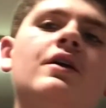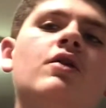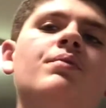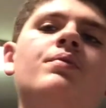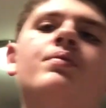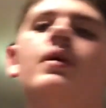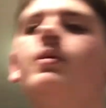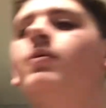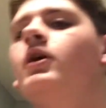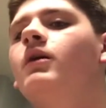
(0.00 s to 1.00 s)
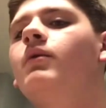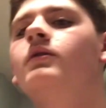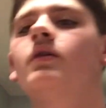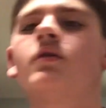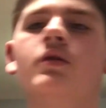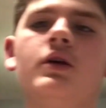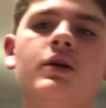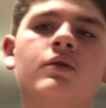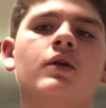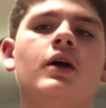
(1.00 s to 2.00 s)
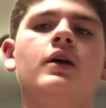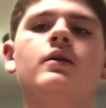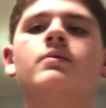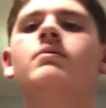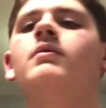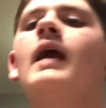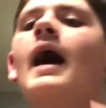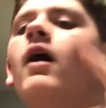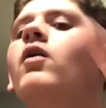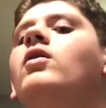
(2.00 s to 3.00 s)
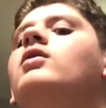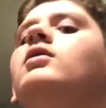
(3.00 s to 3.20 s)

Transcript: It'll probably put up on the screen right now.